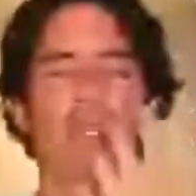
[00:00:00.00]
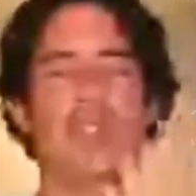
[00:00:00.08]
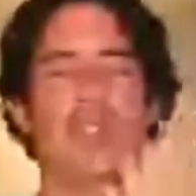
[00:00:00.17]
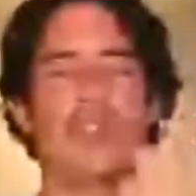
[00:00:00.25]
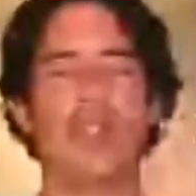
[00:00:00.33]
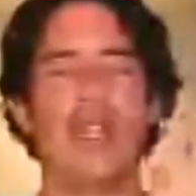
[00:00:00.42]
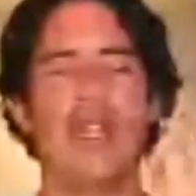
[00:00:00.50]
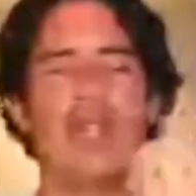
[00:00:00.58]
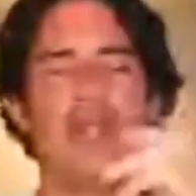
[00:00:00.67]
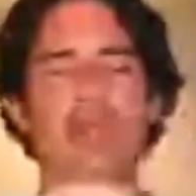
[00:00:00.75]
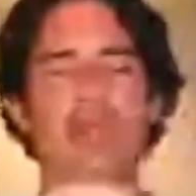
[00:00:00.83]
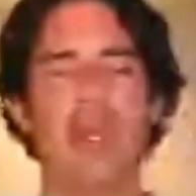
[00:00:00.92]
is to
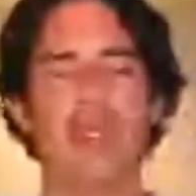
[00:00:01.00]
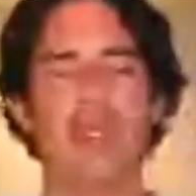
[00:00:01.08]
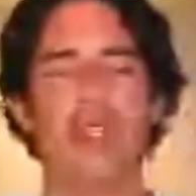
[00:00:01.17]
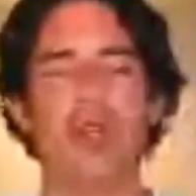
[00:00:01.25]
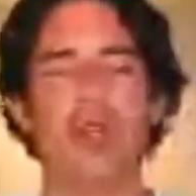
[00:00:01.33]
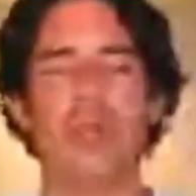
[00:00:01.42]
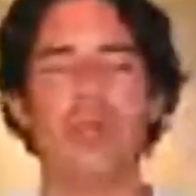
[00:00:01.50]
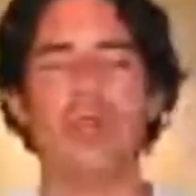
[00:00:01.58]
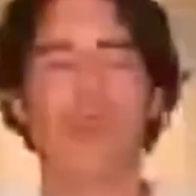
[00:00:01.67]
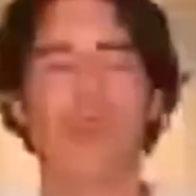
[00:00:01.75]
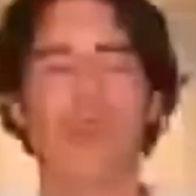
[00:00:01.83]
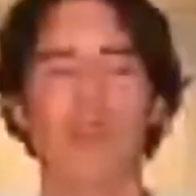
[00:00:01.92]
let the body
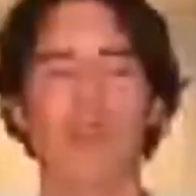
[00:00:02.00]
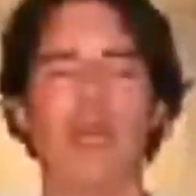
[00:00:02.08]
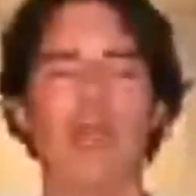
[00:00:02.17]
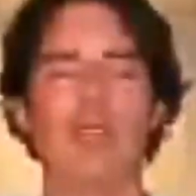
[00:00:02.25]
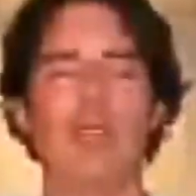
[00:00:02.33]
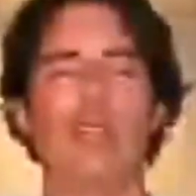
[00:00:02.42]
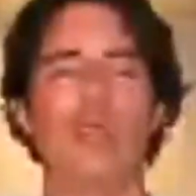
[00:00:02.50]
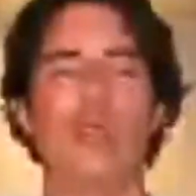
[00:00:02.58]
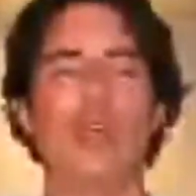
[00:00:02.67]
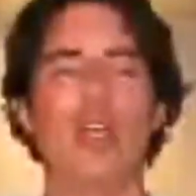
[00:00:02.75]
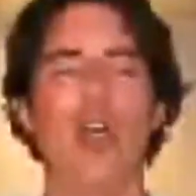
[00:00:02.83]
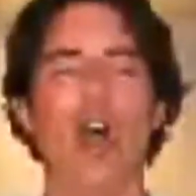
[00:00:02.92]
know that
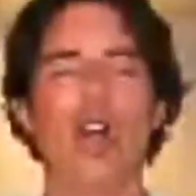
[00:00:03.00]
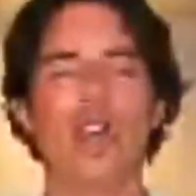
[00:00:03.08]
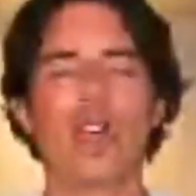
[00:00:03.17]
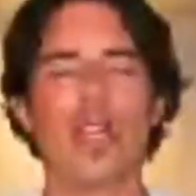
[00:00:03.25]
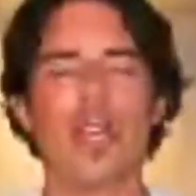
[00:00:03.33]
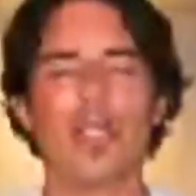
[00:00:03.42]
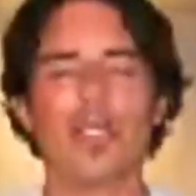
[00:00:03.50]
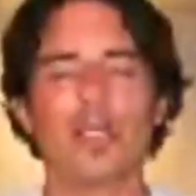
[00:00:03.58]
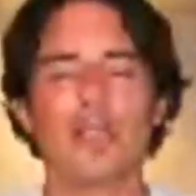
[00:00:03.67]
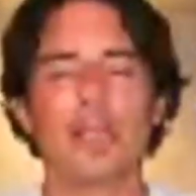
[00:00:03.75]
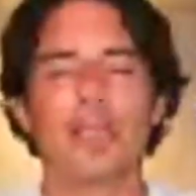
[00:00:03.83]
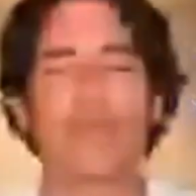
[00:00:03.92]
we honor it
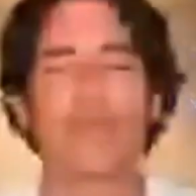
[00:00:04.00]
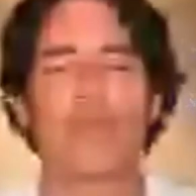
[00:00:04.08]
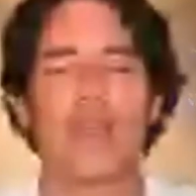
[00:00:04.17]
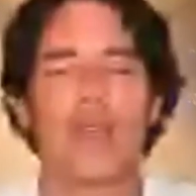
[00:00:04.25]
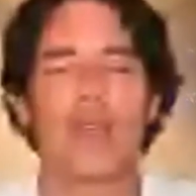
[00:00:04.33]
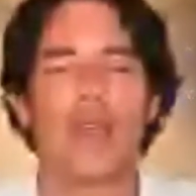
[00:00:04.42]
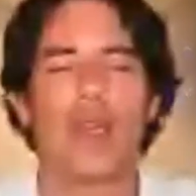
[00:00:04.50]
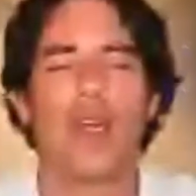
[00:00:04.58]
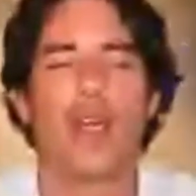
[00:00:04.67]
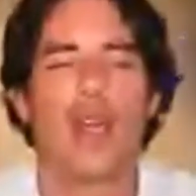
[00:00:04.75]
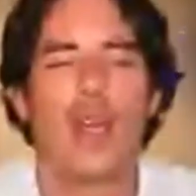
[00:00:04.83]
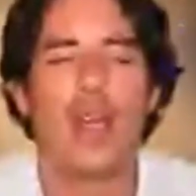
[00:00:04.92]

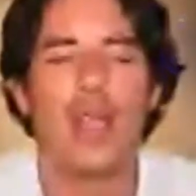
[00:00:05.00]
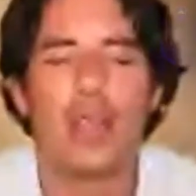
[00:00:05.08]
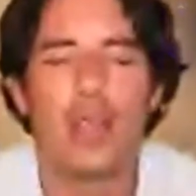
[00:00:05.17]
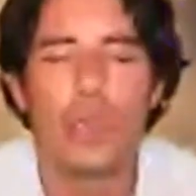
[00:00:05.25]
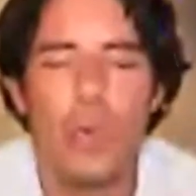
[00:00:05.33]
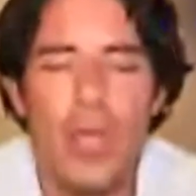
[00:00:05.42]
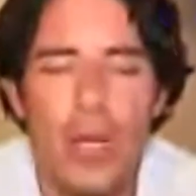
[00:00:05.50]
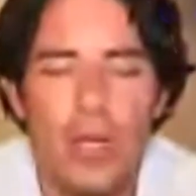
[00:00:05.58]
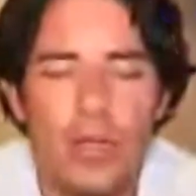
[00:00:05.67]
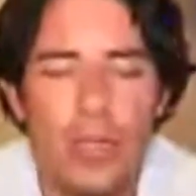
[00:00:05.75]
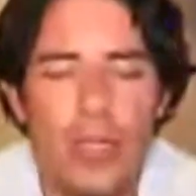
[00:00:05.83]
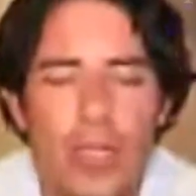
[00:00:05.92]
and that we are
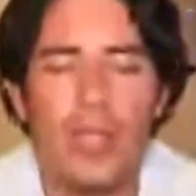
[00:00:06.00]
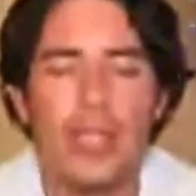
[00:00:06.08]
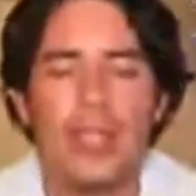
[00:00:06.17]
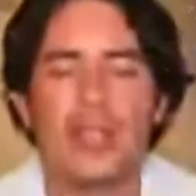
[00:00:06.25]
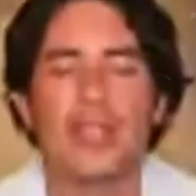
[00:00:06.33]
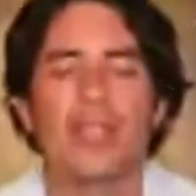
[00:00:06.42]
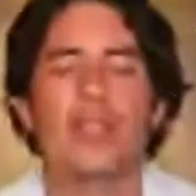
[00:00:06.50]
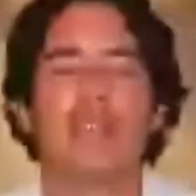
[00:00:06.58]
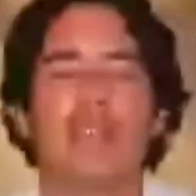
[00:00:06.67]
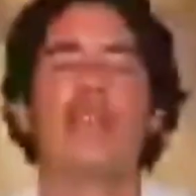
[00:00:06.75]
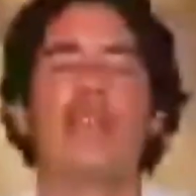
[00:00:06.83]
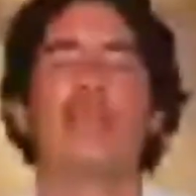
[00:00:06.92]
doing
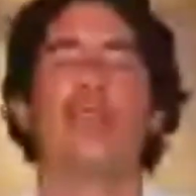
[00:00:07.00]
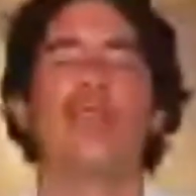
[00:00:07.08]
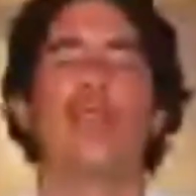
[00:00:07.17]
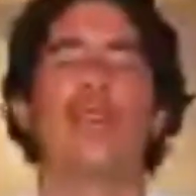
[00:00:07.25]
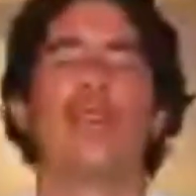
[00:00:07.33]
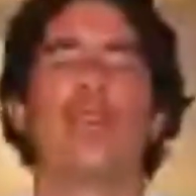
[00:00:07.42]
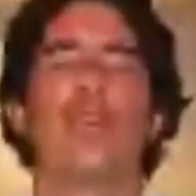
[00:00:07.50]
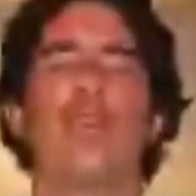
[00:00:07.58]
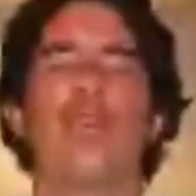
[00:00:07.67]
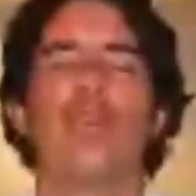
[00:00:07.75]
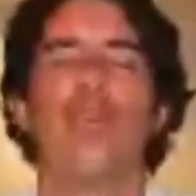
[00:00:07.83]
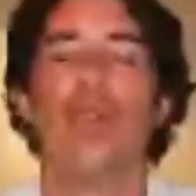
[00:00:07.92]
this
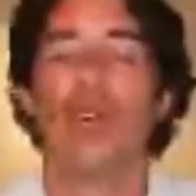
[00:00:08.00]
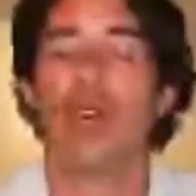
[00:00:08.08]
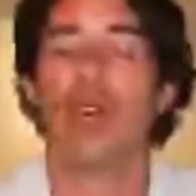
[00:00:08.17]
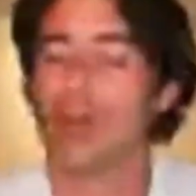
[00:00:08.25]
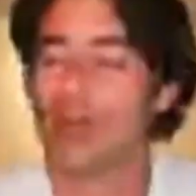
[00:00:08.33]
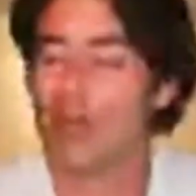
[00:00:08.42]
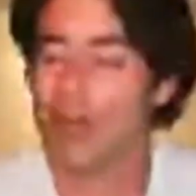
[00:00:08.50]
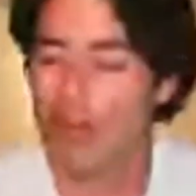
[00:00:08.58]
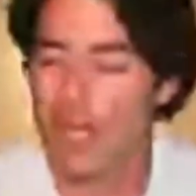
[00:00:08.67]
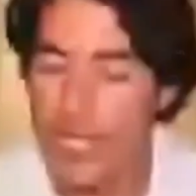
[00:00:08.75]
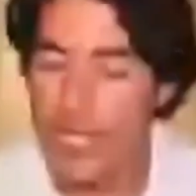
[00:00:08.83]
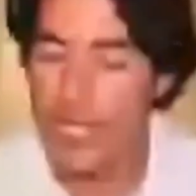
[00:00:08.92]
for
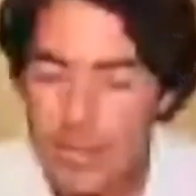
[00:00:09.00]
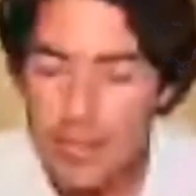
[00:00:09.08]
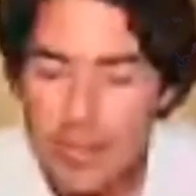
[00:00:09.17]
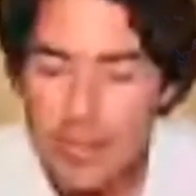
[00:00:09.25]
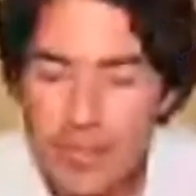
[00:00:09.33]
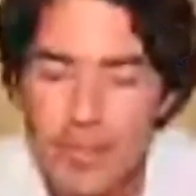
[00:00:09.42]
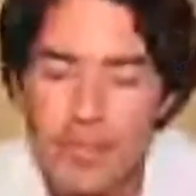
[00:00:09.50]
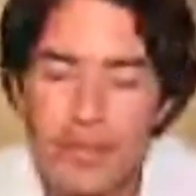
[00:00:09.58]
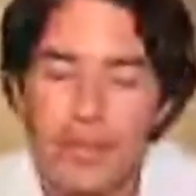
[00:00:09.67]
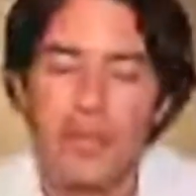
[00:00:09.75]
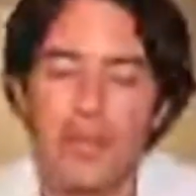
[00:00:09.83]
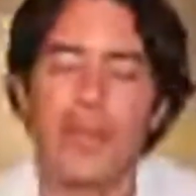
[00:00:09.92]
it,
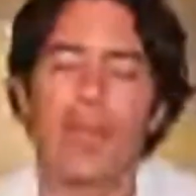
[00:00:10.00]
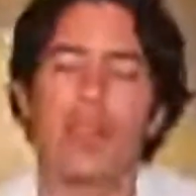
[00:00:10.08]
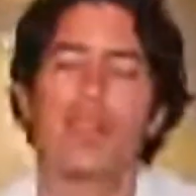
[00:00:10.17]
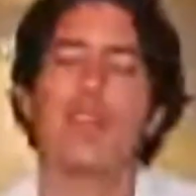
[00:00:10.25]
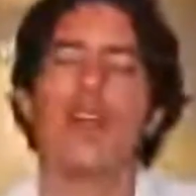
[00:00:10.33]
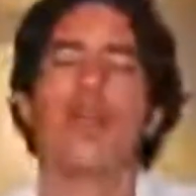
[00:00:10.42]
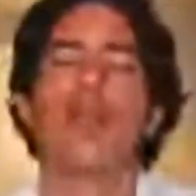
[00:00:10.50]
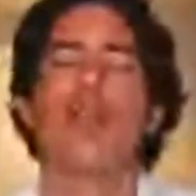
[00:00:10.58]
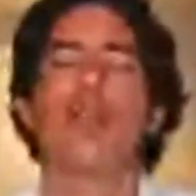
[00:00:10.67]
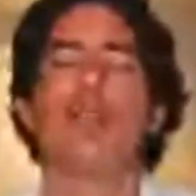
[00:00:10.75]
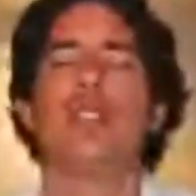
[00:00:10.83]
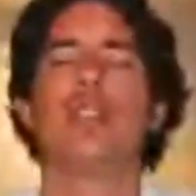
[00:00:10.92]

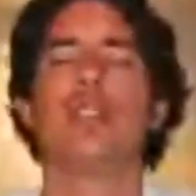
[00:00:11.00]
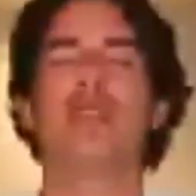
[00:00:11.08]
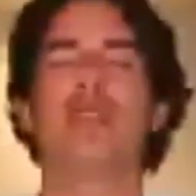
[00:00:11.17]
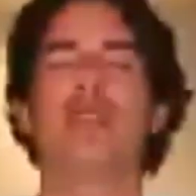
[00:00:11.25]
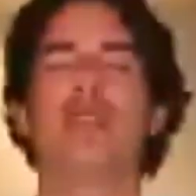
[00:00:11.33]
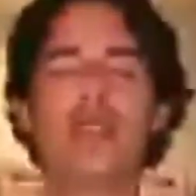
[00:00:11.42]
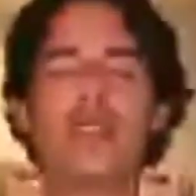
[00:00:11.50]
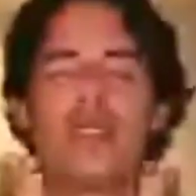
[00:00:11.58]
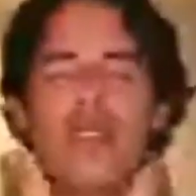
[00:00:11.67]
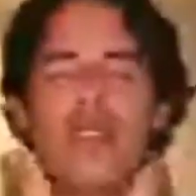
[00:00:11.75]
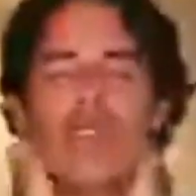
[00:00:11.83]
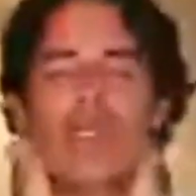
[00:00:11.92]
downloading this
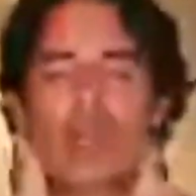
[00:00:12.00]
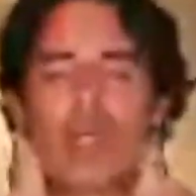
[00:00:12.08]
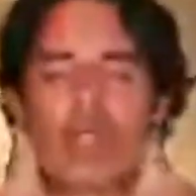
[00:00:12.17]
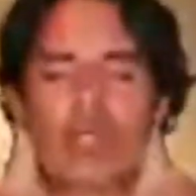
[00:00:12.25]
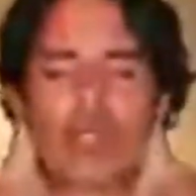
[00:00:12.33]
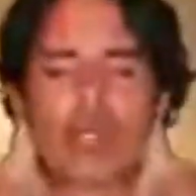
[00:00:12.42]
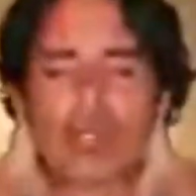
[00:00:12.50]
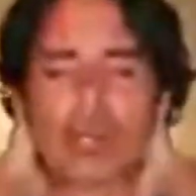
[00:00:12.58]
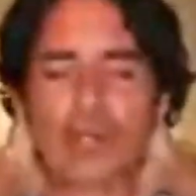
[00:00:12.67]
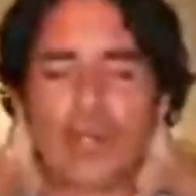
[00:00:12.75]
information.